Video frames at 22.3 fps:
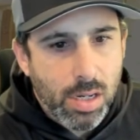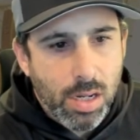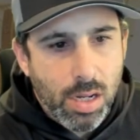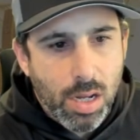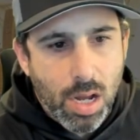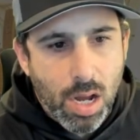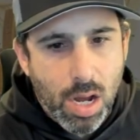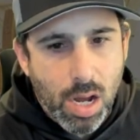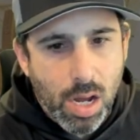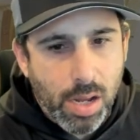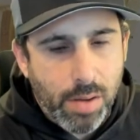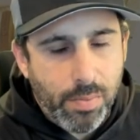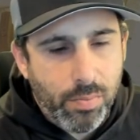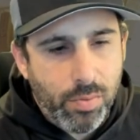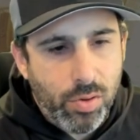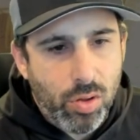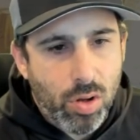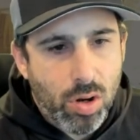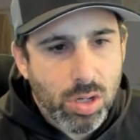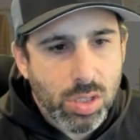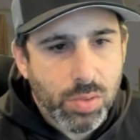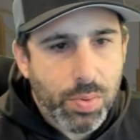
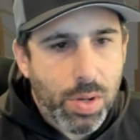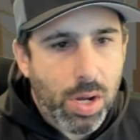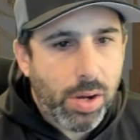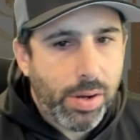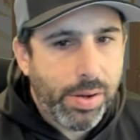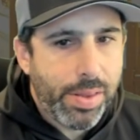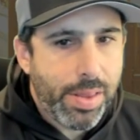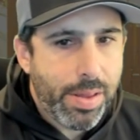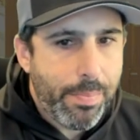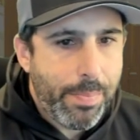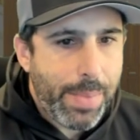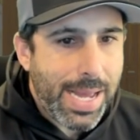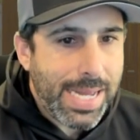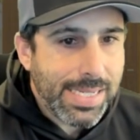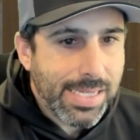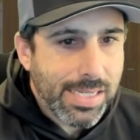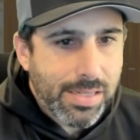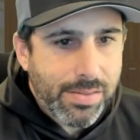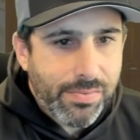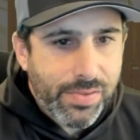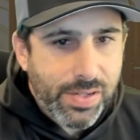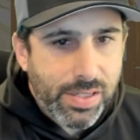Yularen is probably the best
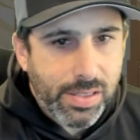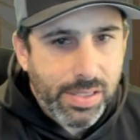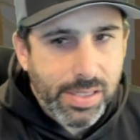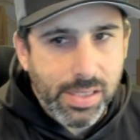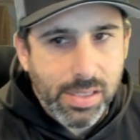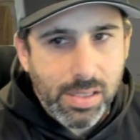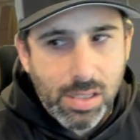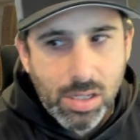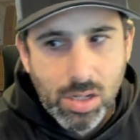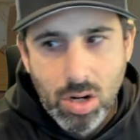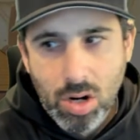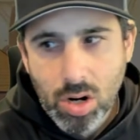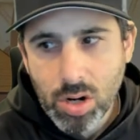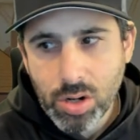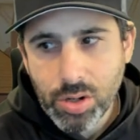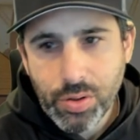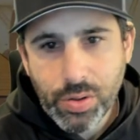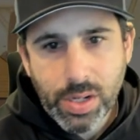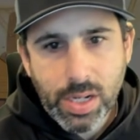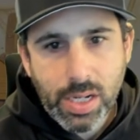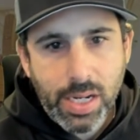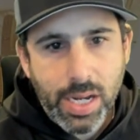villain card you
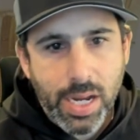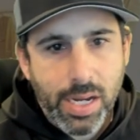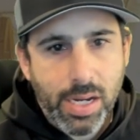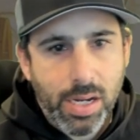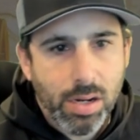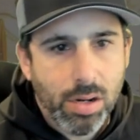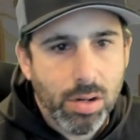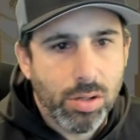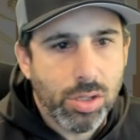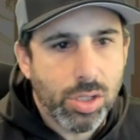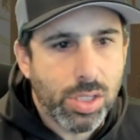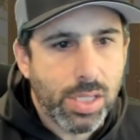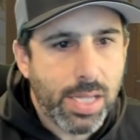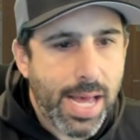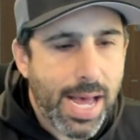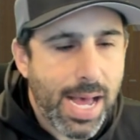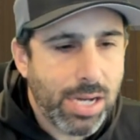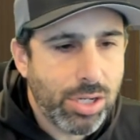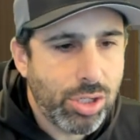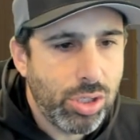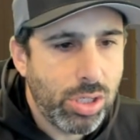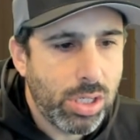can get here. Just the
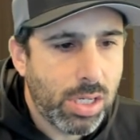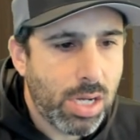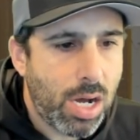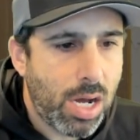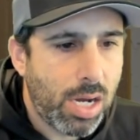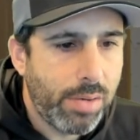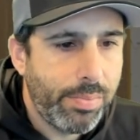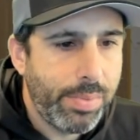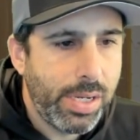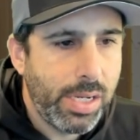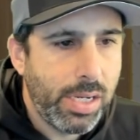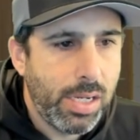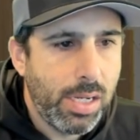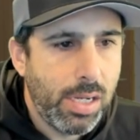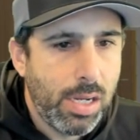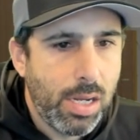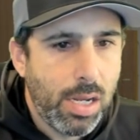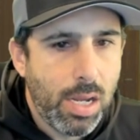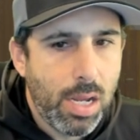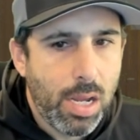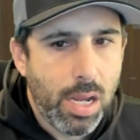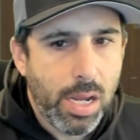action economy
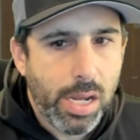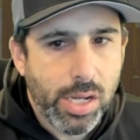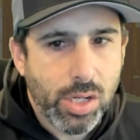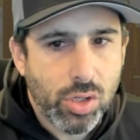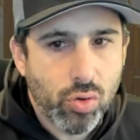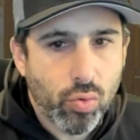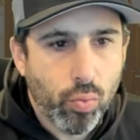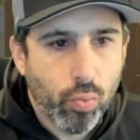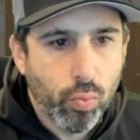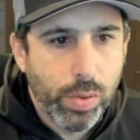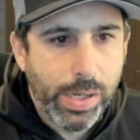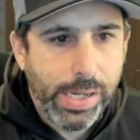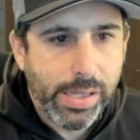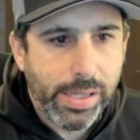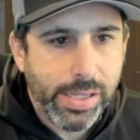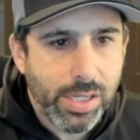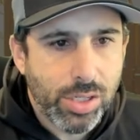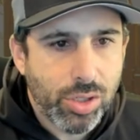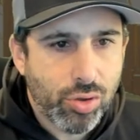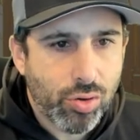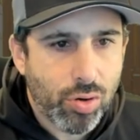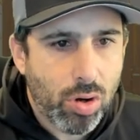is really
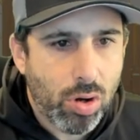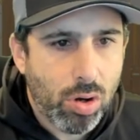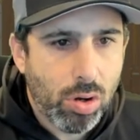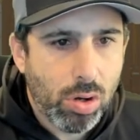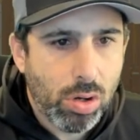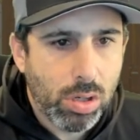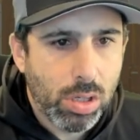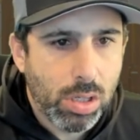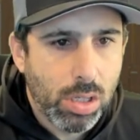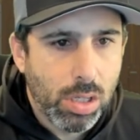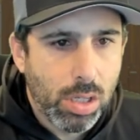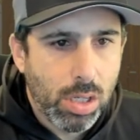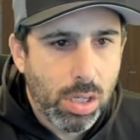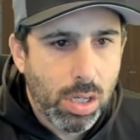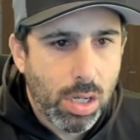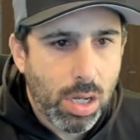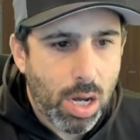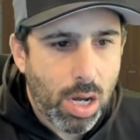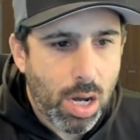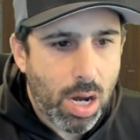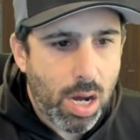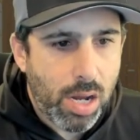strong.
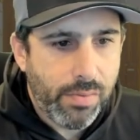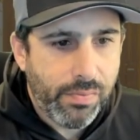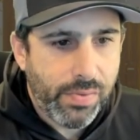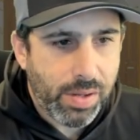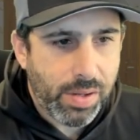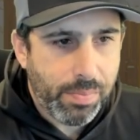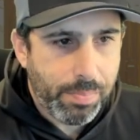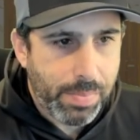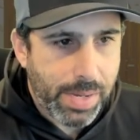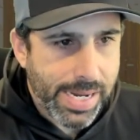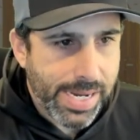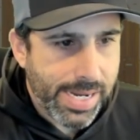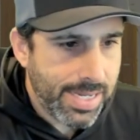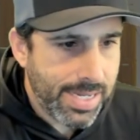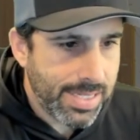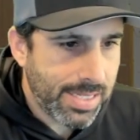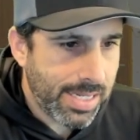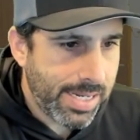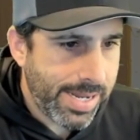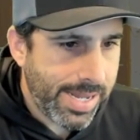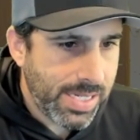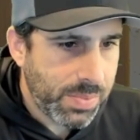Unveiled Might is a
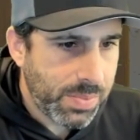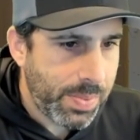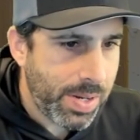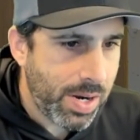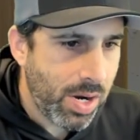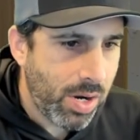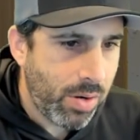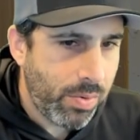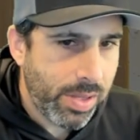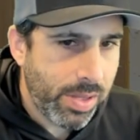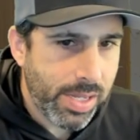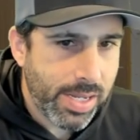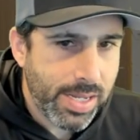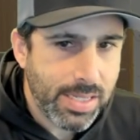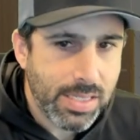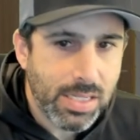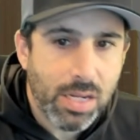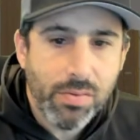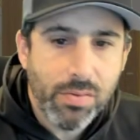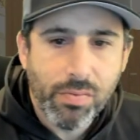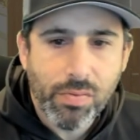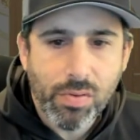nice pairing with it.
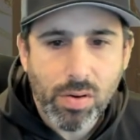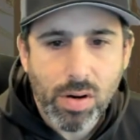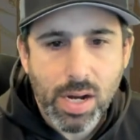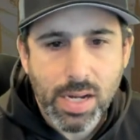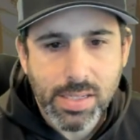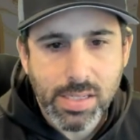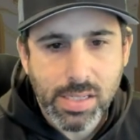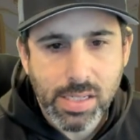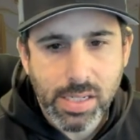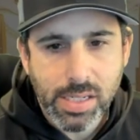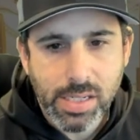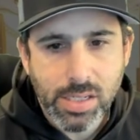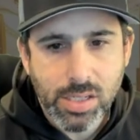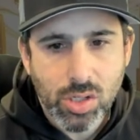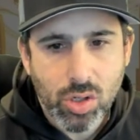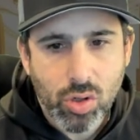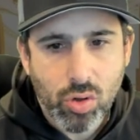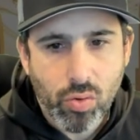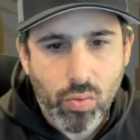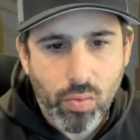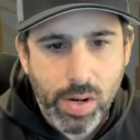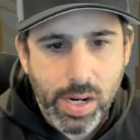Sudden Ferocity is a
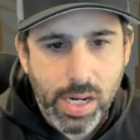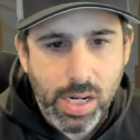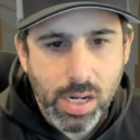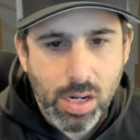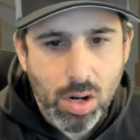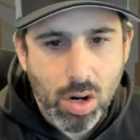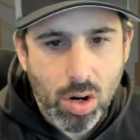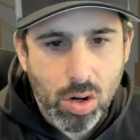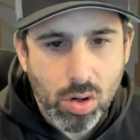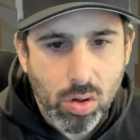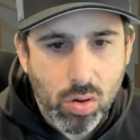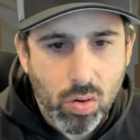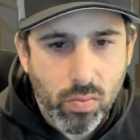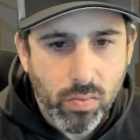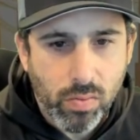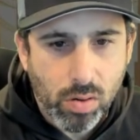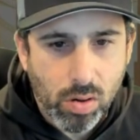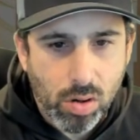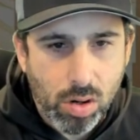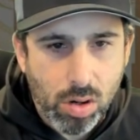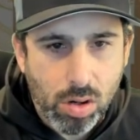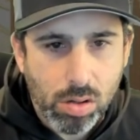great card
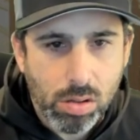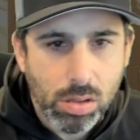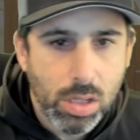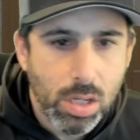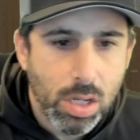overall.